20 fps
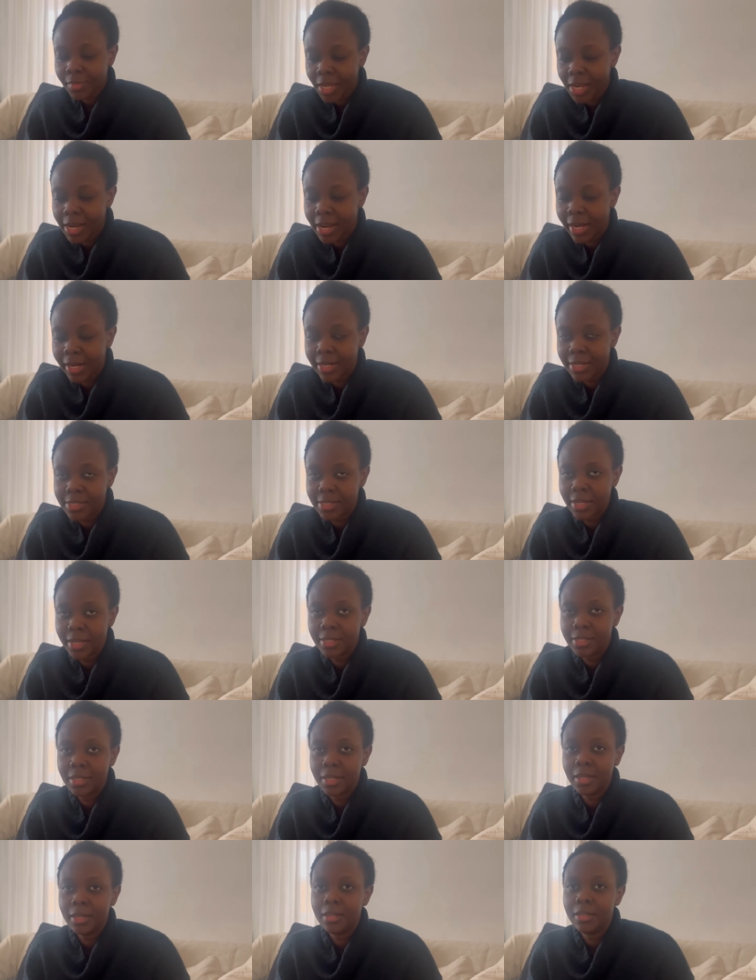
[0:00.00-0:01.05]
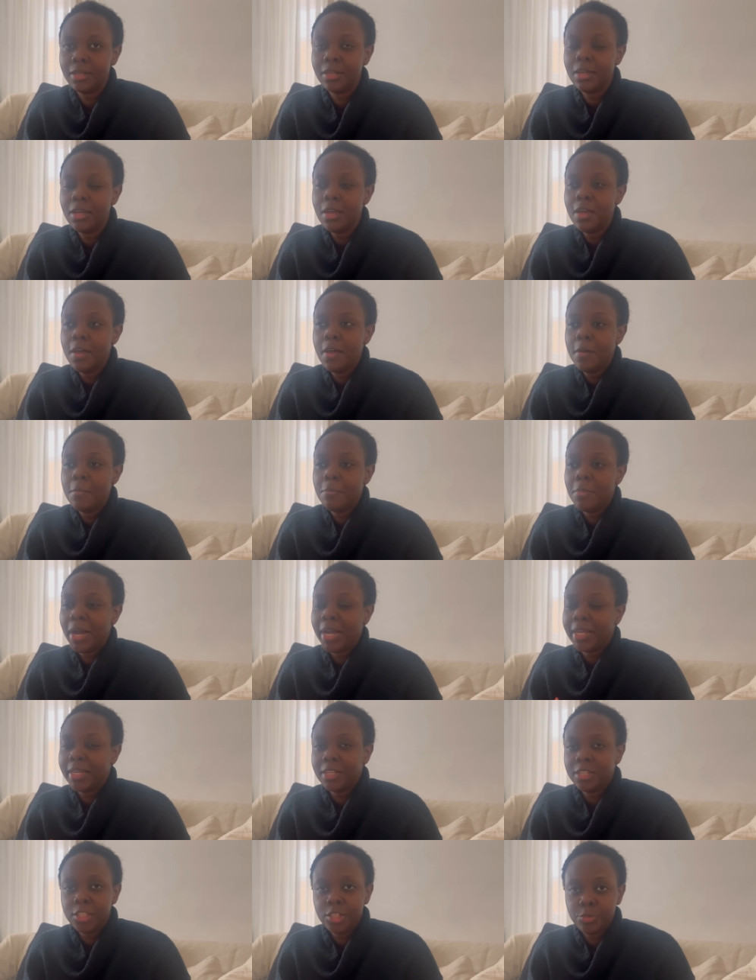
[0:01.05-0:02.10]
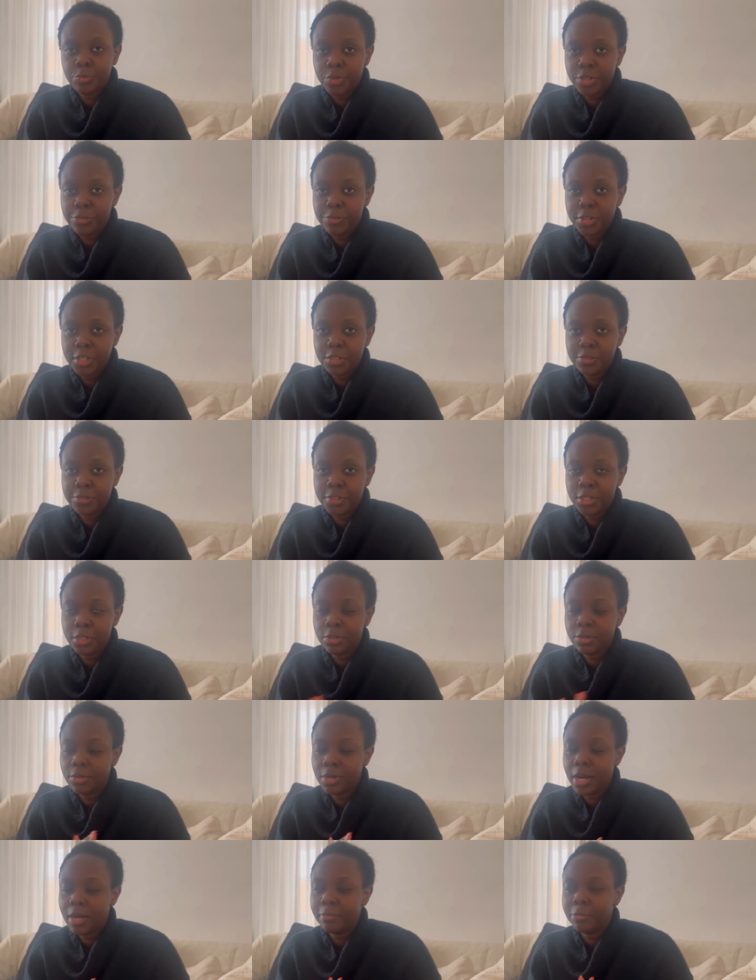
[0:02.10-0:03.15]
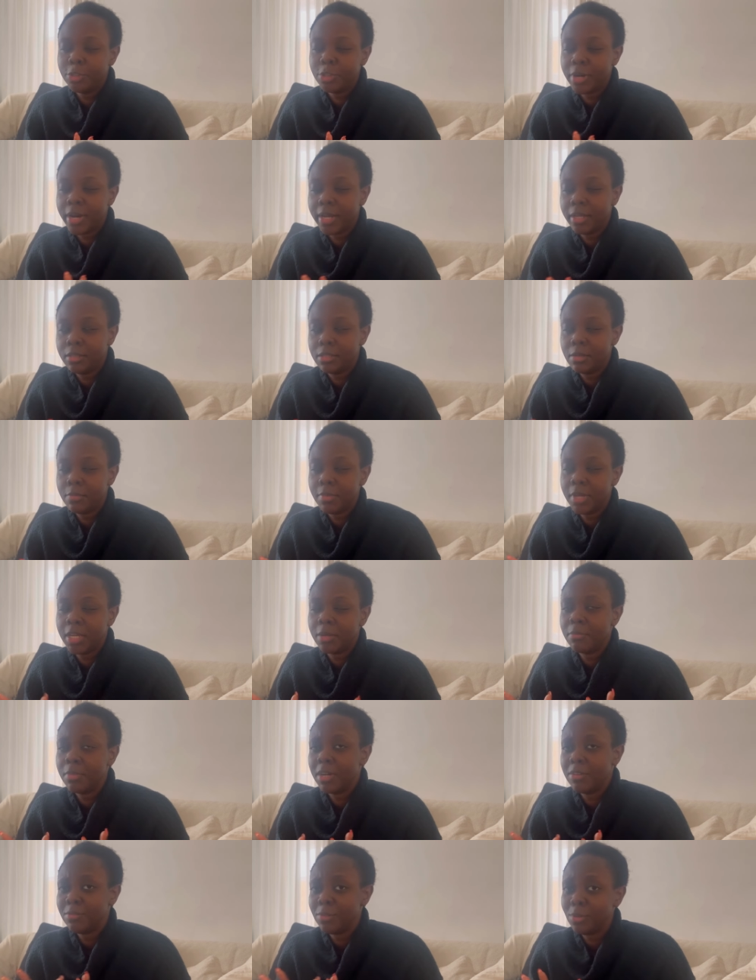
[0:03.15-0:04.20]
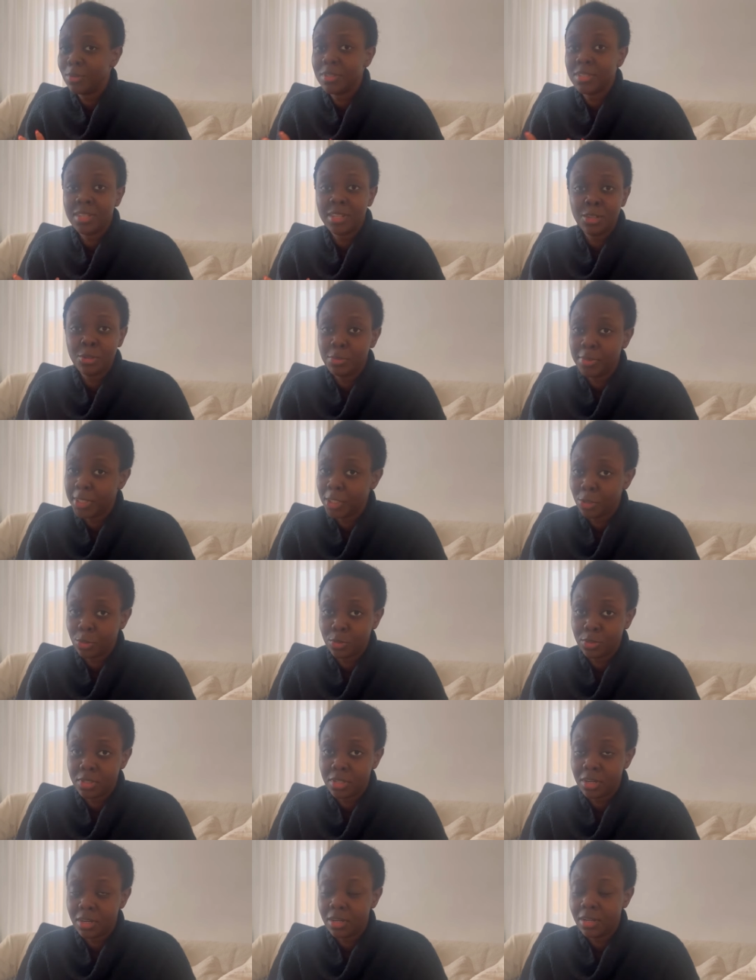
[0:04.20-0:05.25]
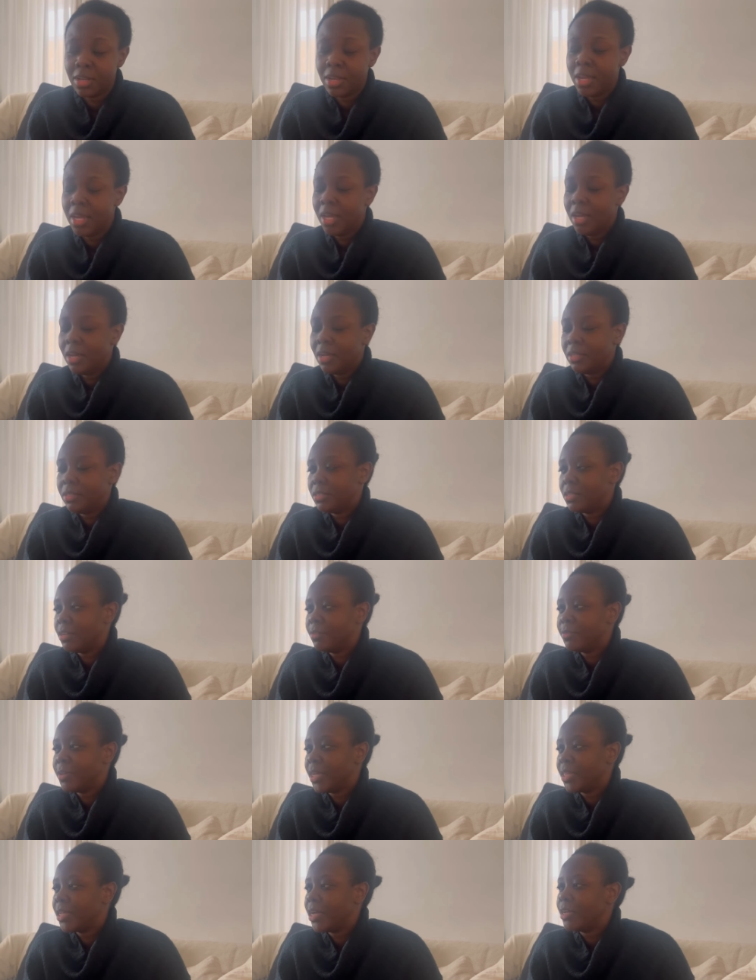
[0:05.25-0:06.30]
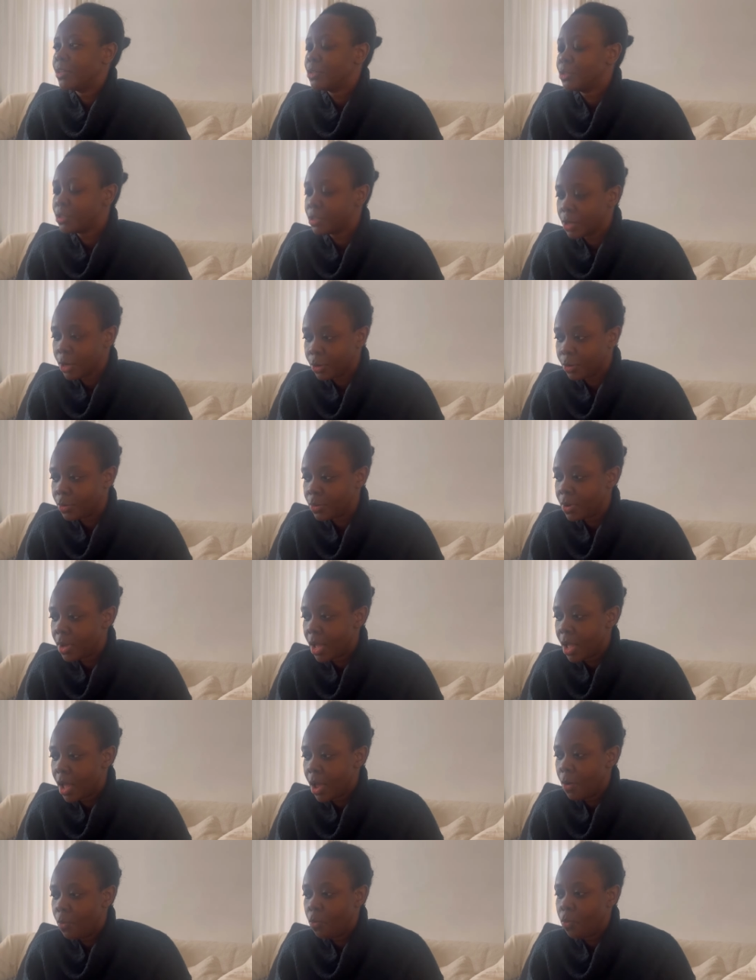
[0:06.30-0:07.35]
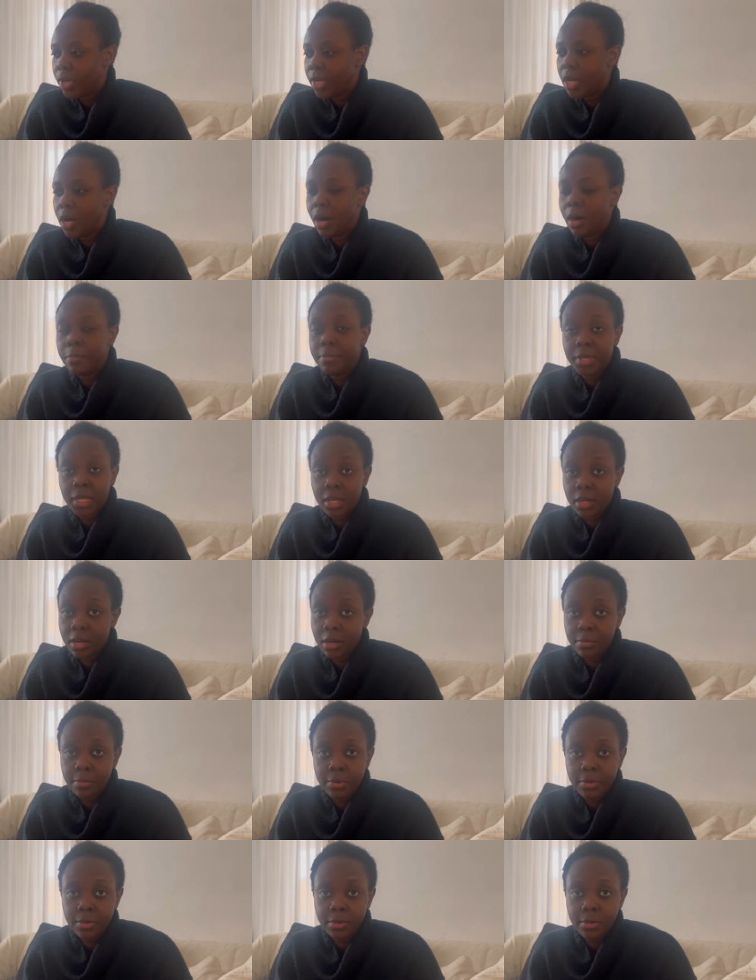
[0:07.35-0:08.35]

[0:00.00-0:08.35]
like i said in my kitchen refresh video. I'm trying to make my vlogs a little bit shorter and stuff like that. So we are picking up